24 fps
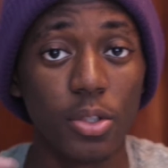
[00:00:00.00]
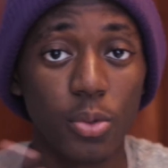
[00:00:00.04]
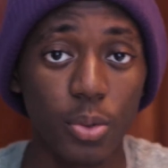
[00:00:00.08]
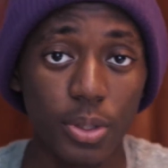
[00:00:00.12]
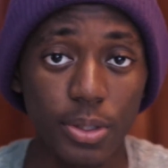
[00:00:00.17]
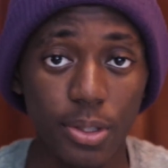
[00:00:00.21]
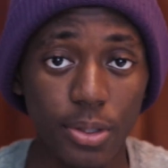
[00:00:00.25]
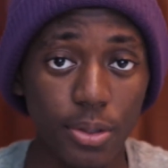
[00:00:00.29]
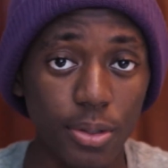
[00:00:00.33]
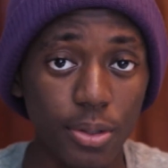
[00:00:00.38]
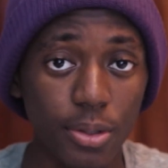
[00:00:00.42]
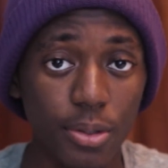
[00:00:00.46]

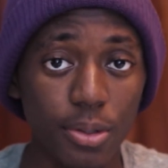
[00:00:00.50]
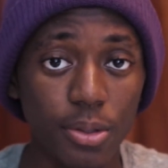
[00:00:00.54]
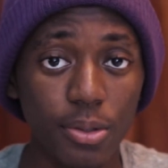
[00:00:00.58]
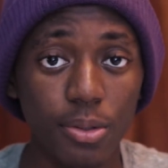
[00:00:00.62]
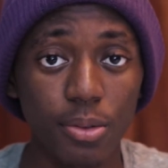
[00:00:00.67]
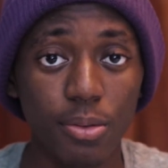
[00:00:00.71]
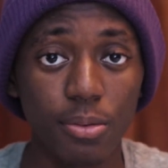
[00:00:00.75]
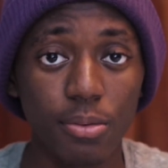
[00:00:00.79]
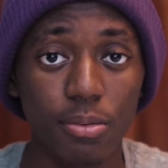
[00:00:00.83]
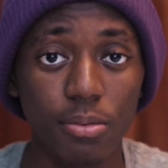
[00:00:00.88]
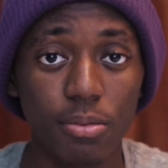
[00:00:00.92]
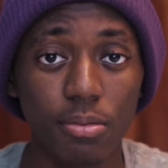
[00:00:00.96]

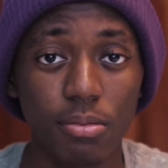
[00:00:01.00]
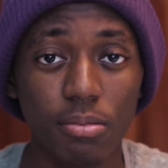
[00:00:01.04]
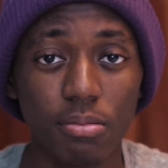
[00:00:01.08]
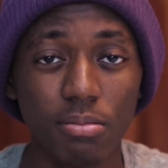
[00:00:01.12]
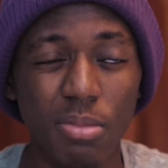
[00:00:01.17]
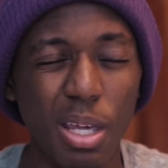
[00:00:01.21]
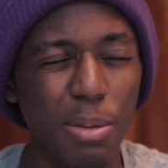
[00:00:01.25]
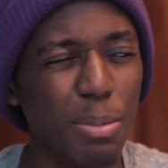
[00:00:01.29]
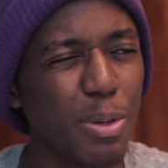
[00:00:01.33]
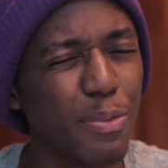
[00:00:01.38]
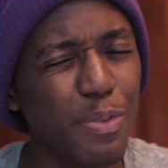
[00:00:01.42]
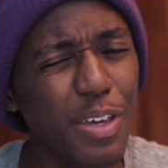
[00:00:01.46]
Twitter,
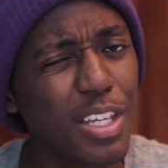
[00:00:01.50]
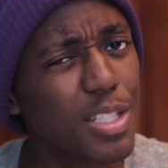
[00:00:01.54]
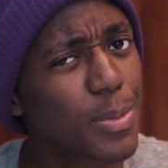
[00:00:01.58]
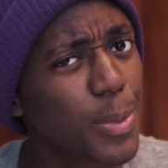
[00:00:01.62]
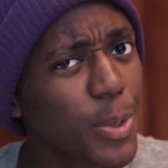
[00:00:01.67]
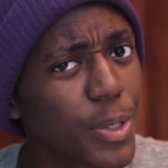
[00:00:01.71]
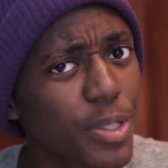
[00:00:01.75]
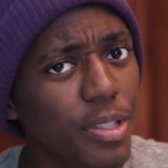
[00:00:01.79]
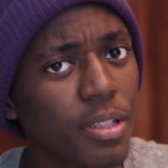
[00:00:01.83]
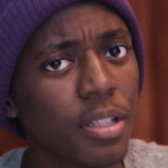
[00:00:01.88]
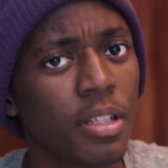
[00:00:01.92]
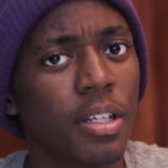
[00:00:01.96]
maybe
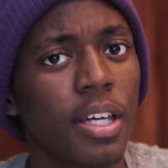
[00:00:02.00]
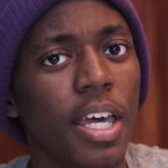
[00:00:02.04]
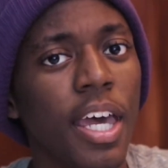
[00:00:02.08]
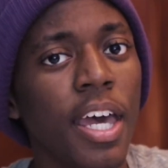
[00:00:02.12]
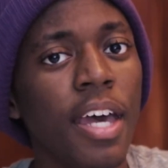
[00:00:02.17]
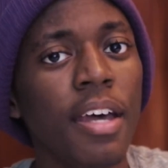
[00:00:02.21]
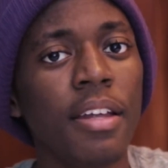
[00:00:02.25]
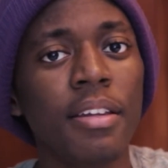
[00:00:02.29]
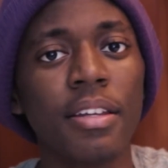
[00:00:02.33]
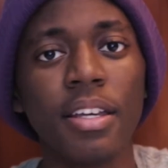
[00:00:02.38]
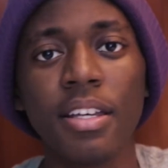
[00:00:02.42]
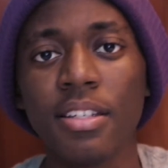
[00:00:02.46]
Facebook,
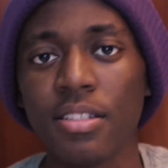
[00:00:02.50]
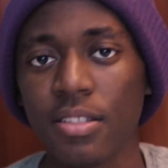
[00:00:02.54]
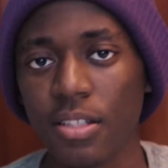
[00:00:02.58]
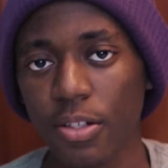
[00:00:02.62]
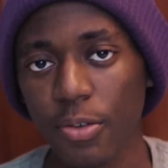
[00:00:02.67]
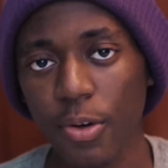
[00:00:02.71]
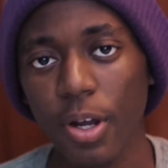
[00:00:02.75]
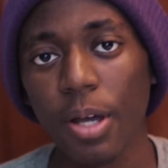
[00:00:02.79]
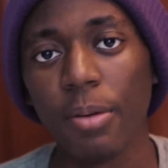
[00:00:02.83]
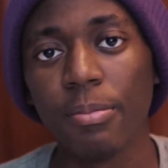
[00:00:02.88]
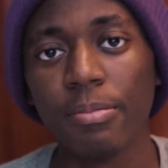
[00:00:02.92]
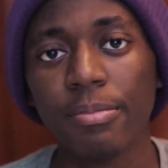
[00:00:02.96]
and
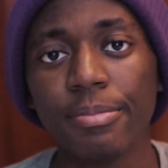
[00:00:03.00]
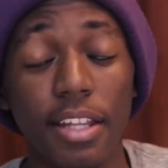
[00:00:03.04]
Instagram.